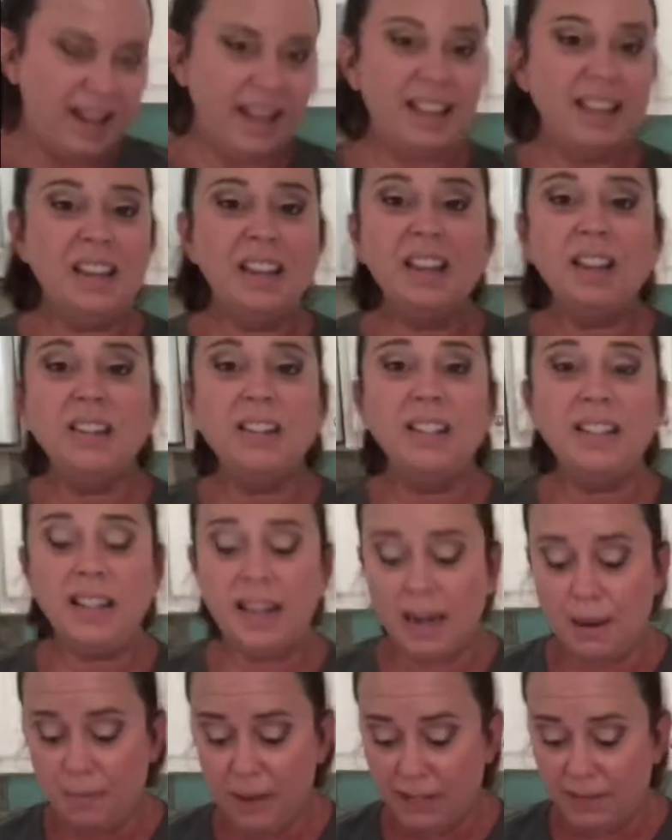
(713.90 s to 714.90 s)
and then you can just
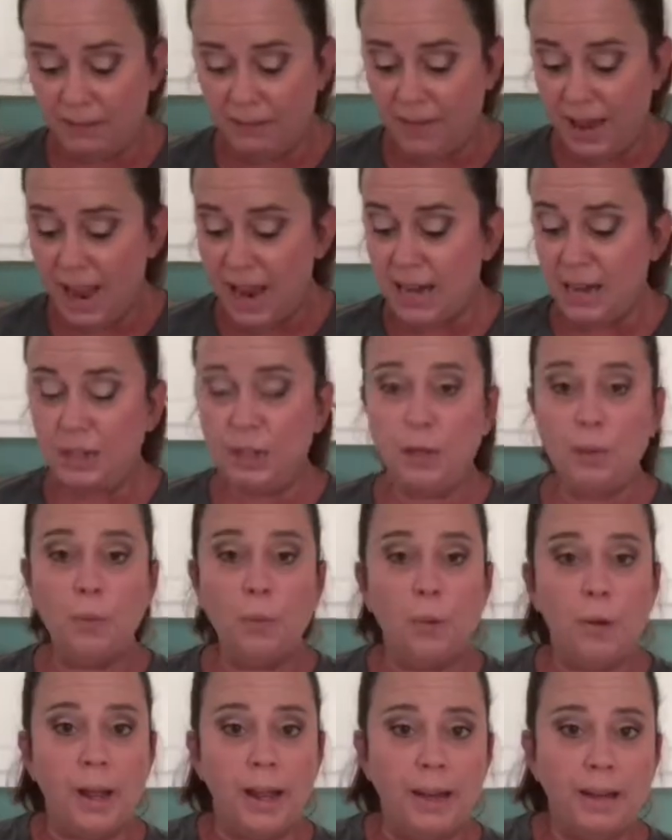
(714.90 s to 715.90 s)
get them as fine as you
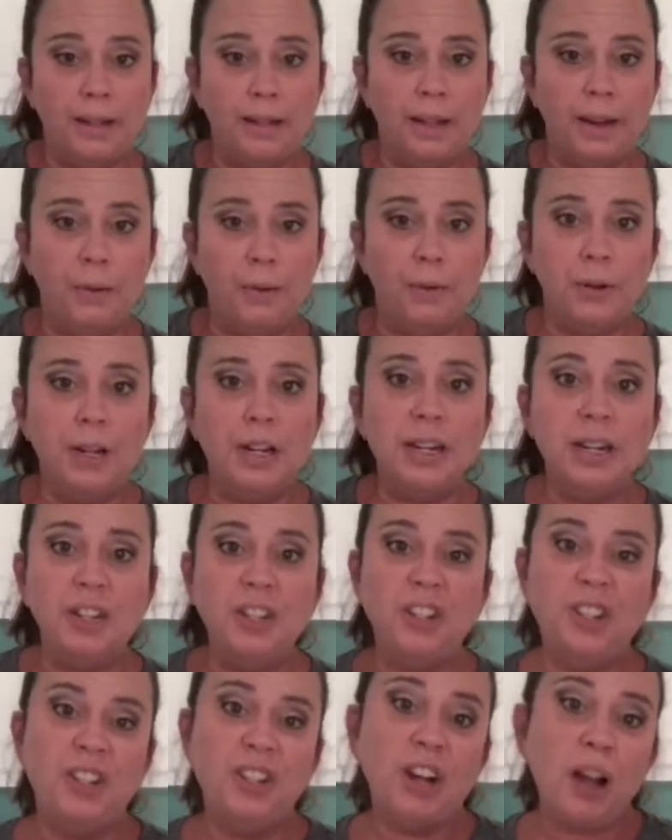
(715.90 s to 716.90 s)
want. So we're going to
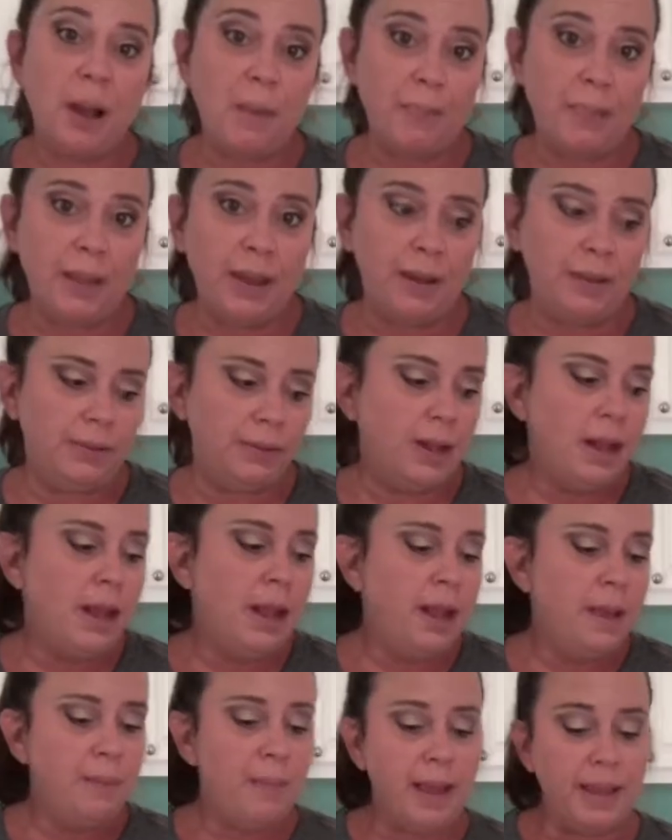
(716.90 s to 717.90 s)
just chop those,
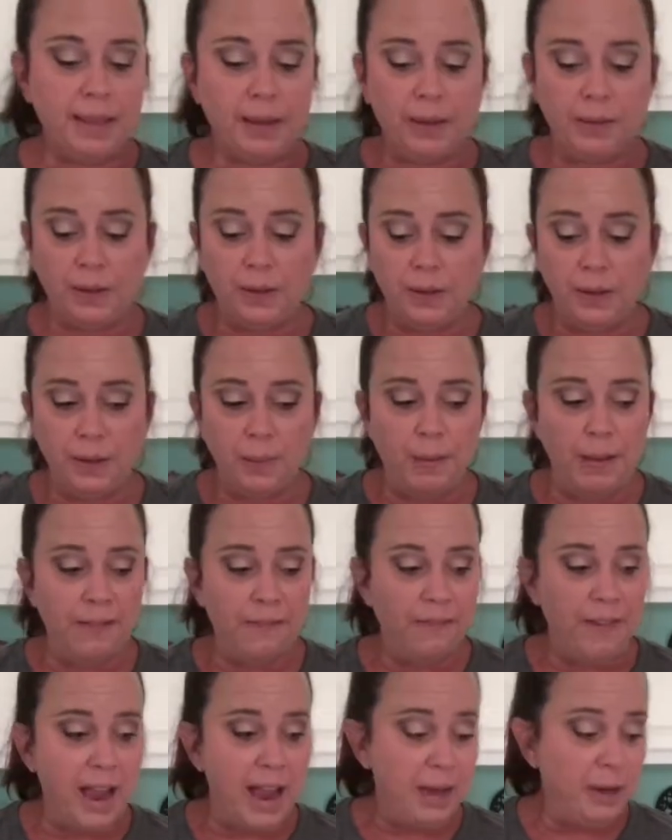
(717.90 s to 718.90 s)
make those a little bit
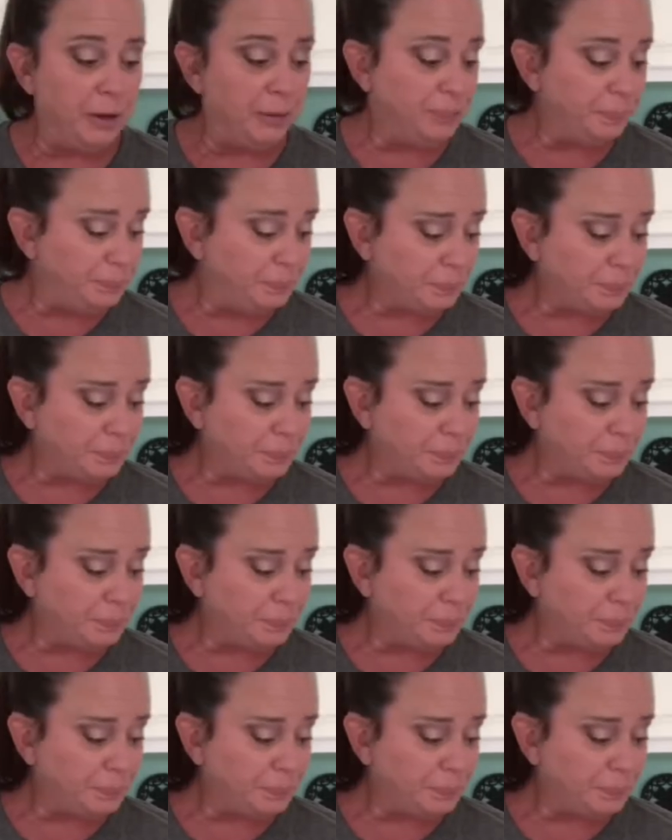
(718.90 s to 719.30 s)
finer.